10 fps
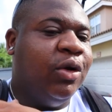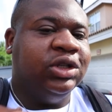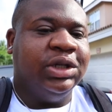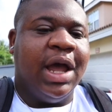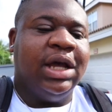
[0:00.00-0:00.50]
want
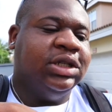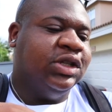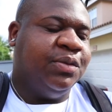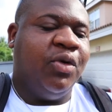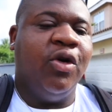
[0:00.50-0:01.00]
you guys
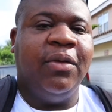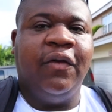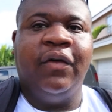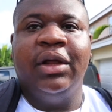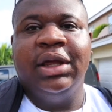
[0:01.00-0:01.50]
to support me
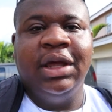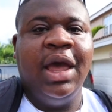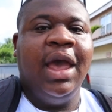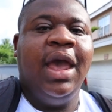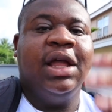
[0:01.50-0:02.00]
fully,
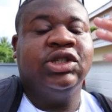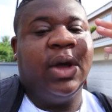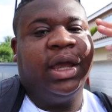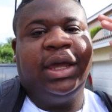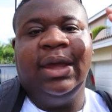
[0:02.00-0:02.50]
and so
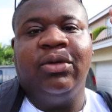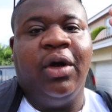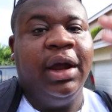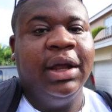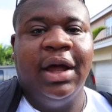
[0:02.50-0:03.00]
I can keep
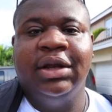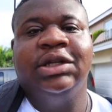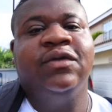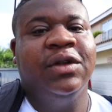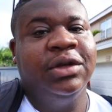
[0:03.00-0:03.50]
cranking out
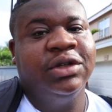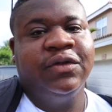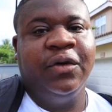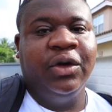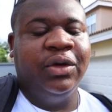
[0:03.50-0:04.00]
these videos
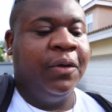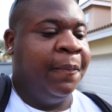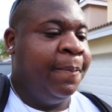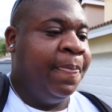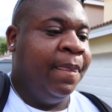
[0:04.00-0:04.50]
for you.
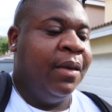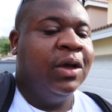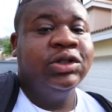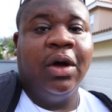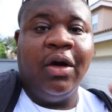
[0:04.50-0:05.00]

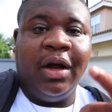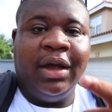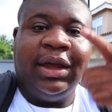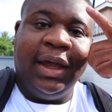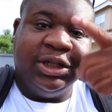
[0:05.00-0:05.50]
So, all
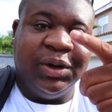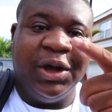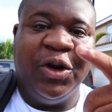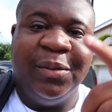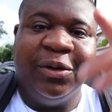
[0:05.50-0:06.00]
right, catch you at Euro